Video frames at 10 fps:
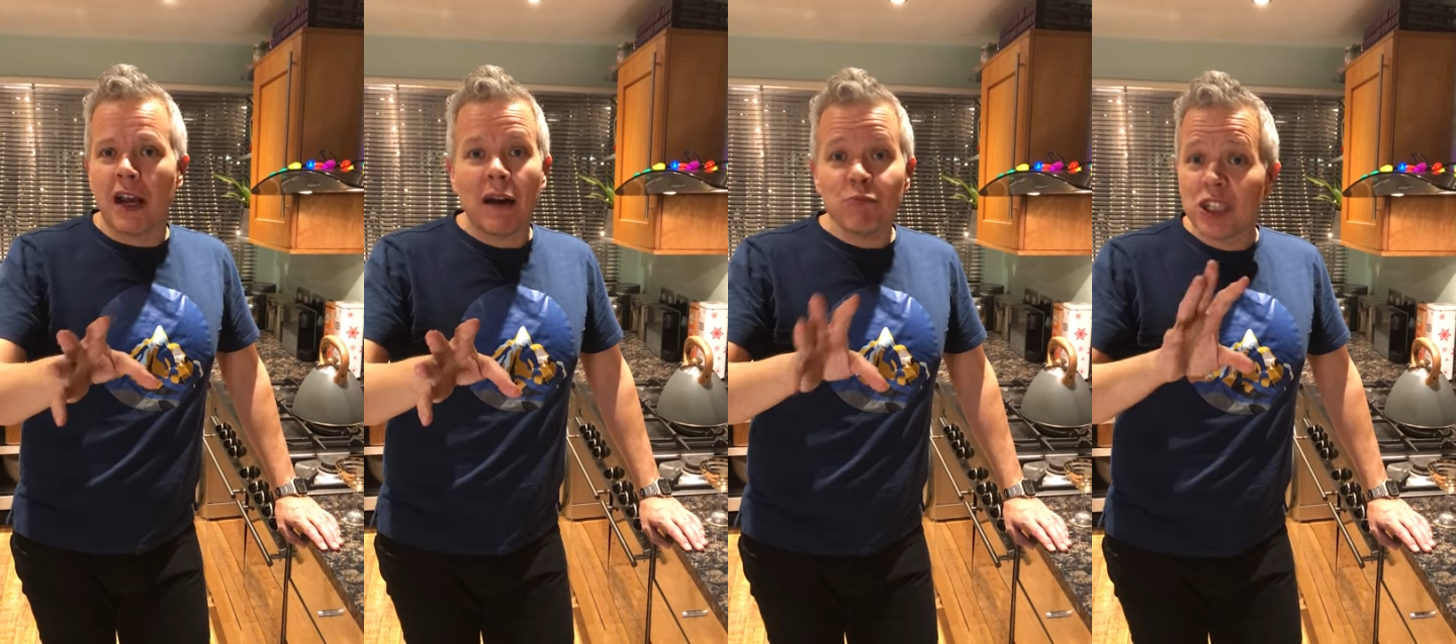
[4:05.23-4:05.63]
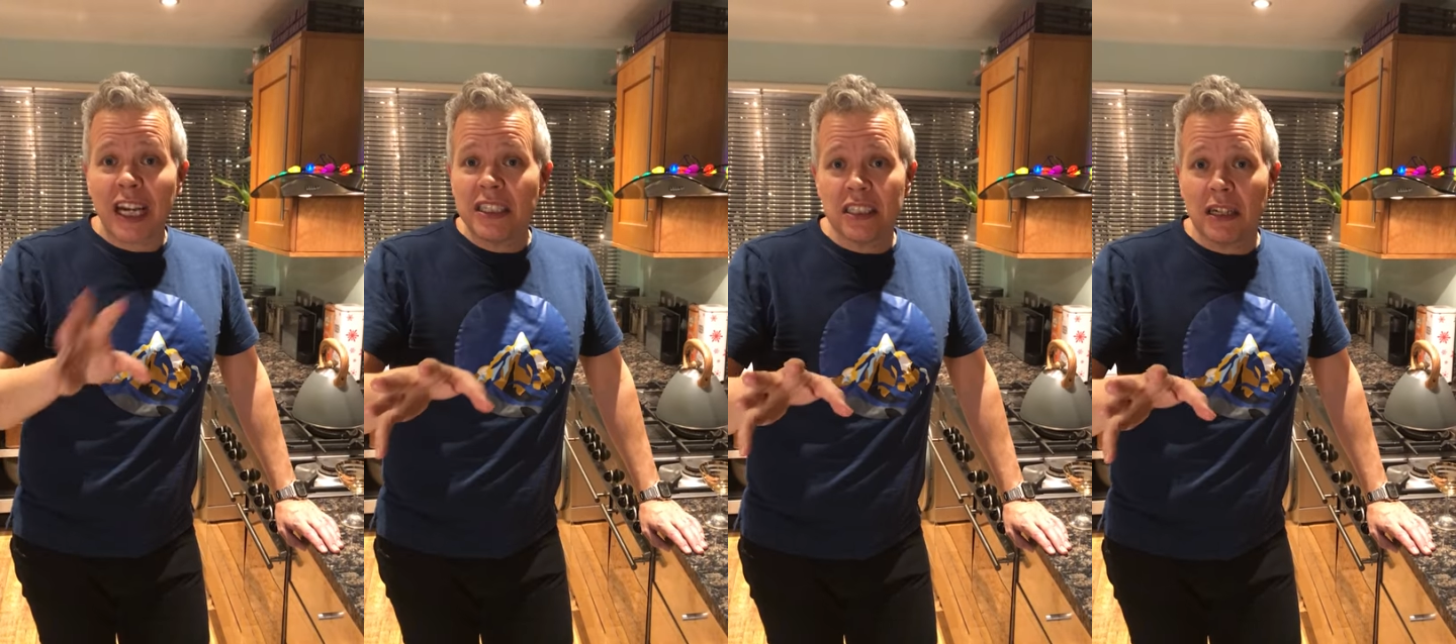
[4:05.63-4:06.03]
I haven't
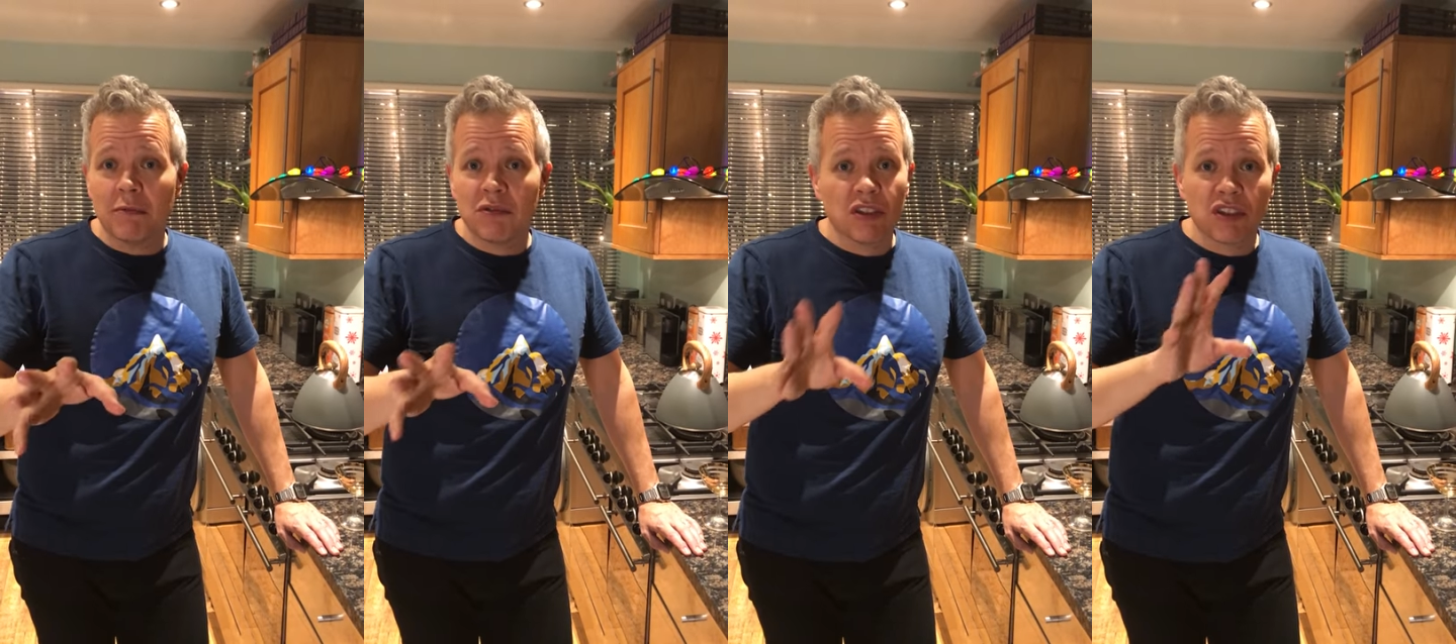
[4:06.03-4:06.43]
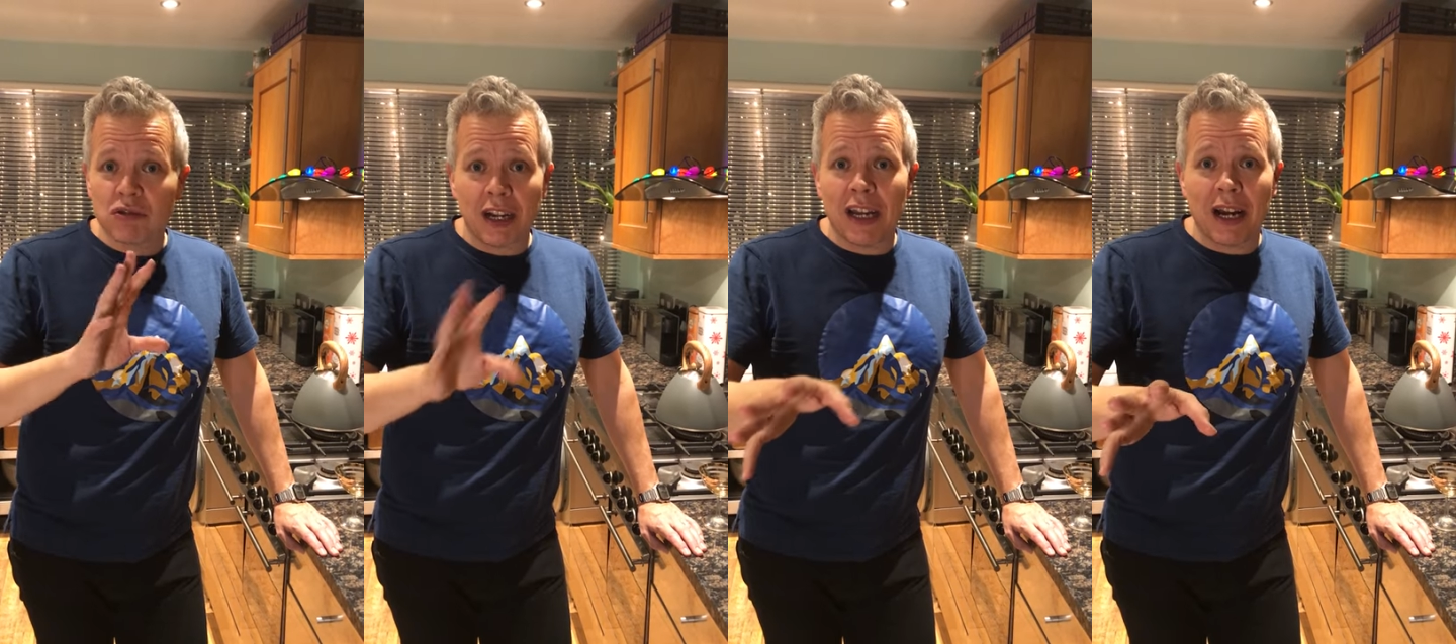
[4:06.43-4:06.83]
changed it. It was just
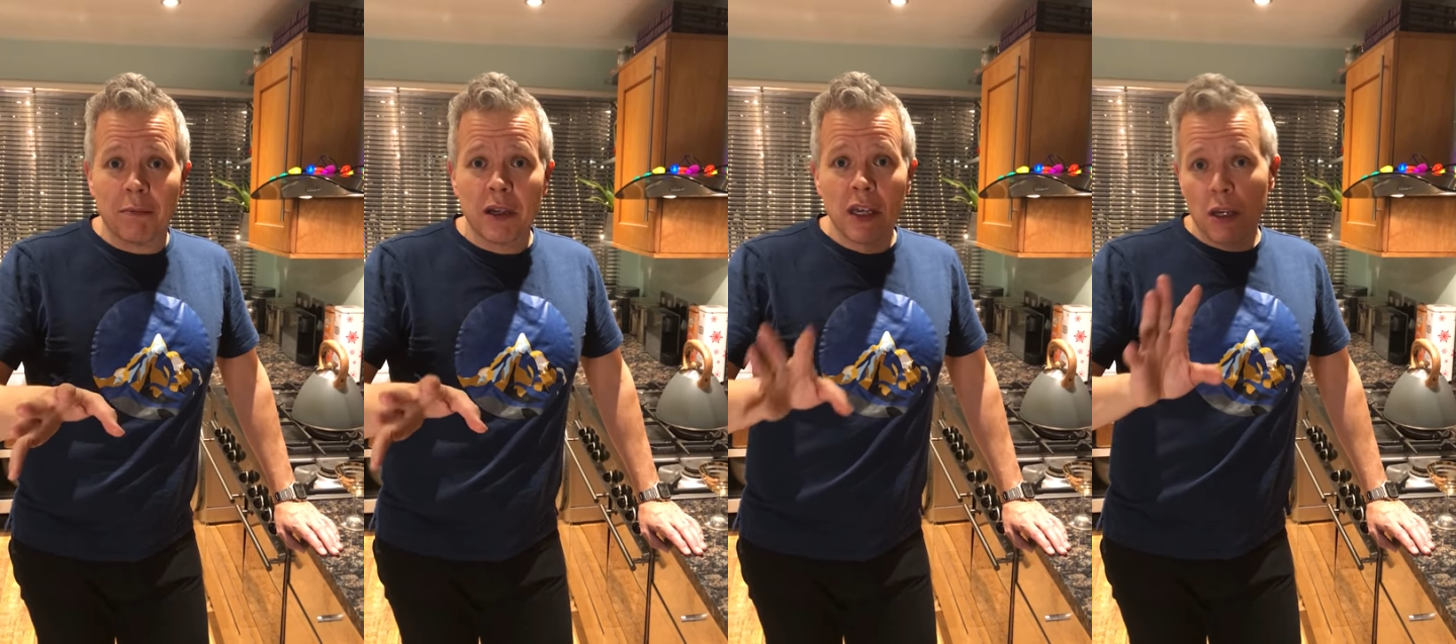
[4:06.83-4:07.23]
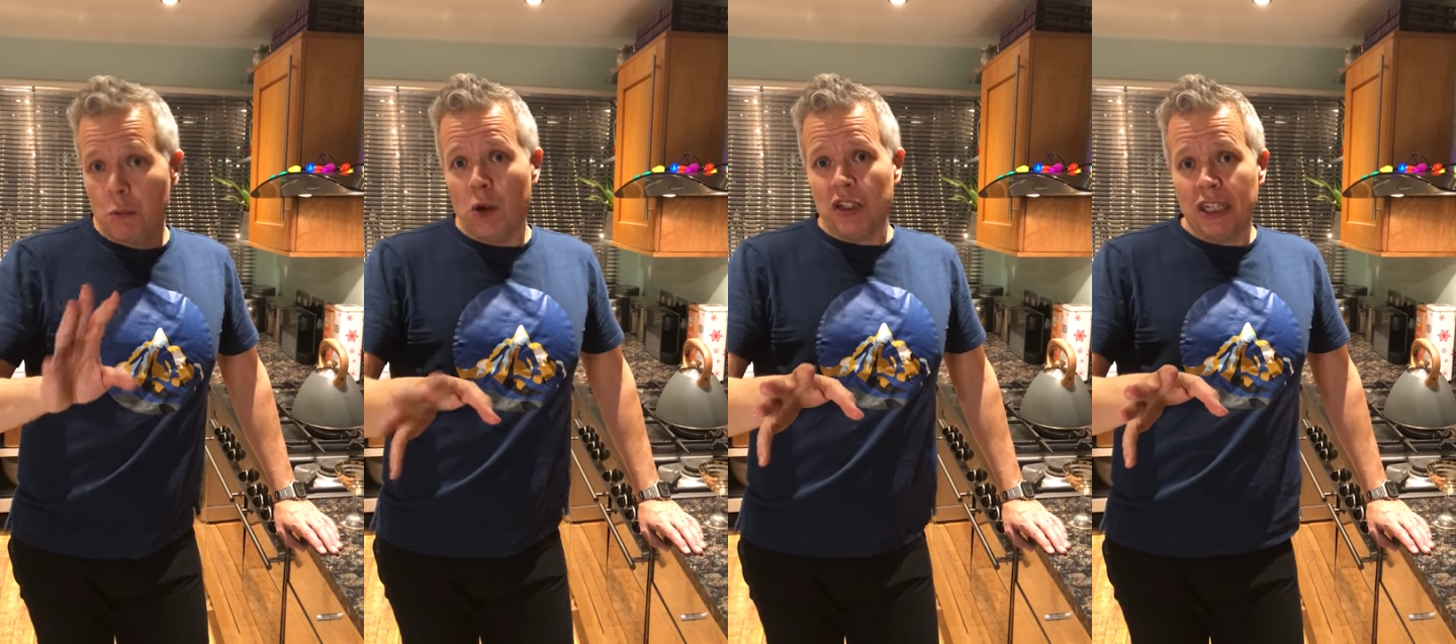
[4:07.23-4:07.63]
straight up
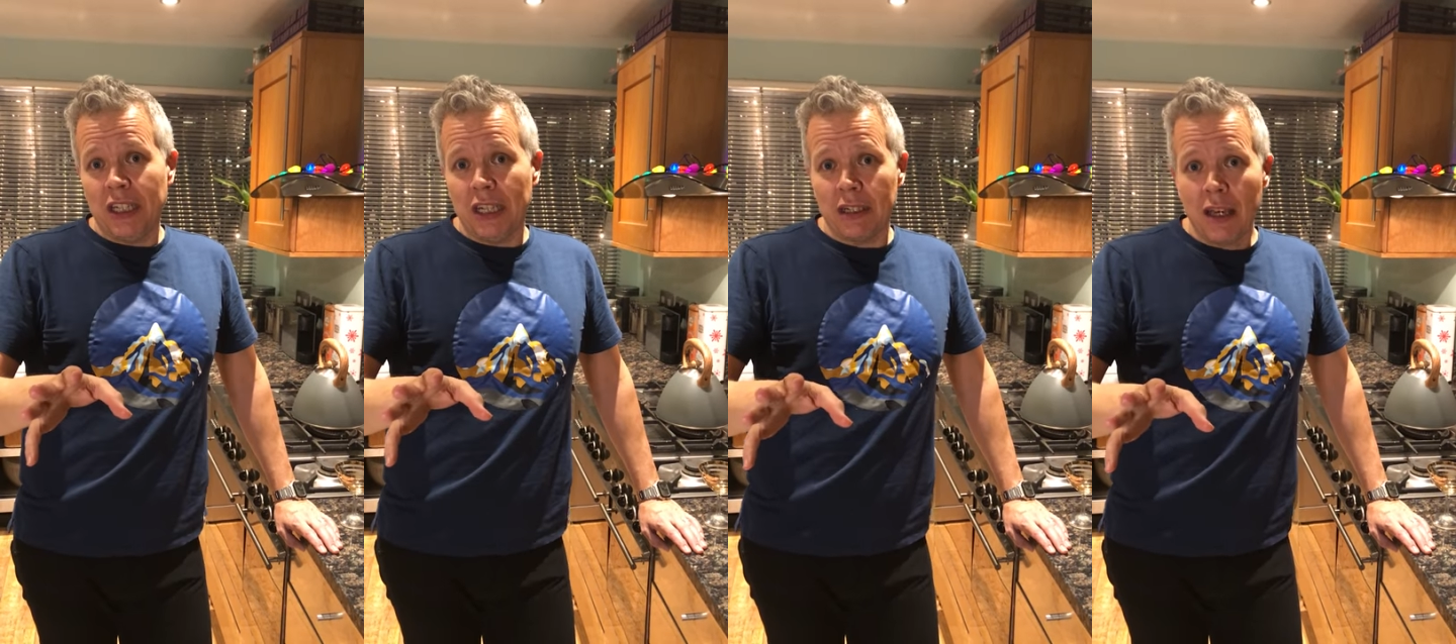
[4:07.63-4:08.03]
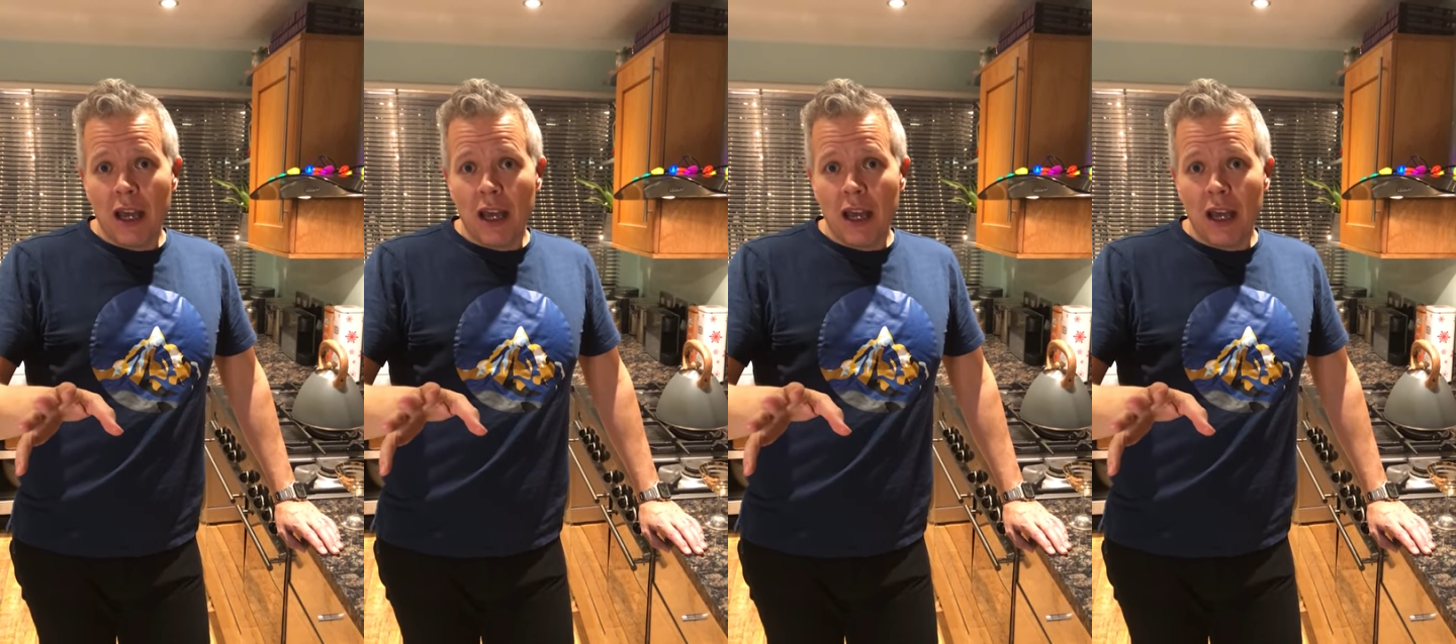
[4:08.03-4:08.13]
what she did.